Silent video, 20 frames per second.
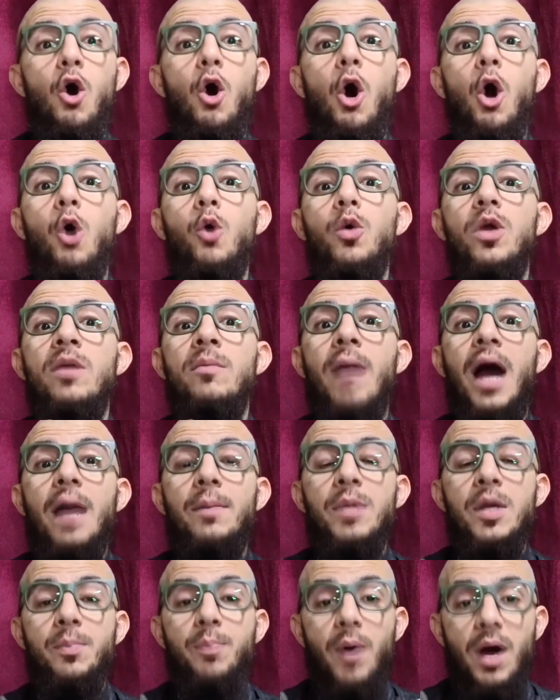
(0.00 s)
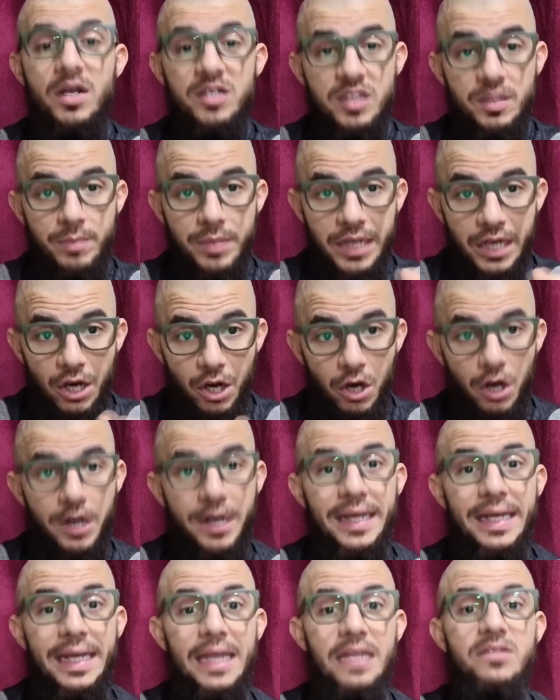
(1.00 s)
or we might be possibly
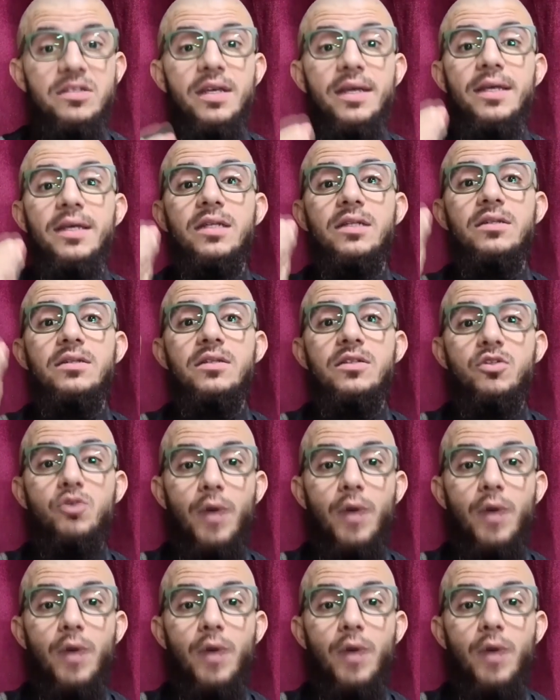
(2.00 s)
earning a ticket